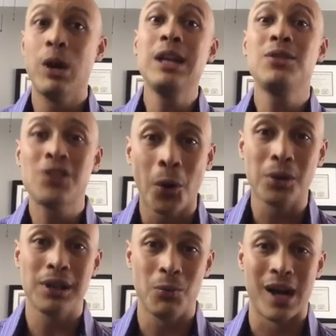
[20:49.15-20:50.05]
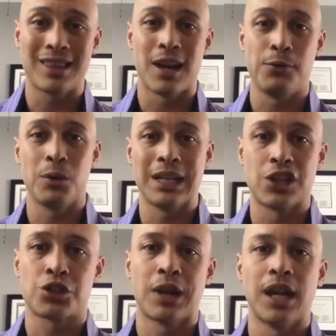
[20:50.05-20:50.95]
You totally want that if you want to
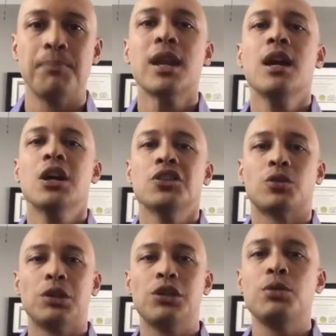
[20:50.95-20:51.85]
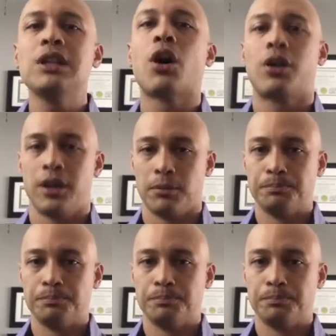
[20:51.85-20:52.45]
get shredded. So when you're doing cardio,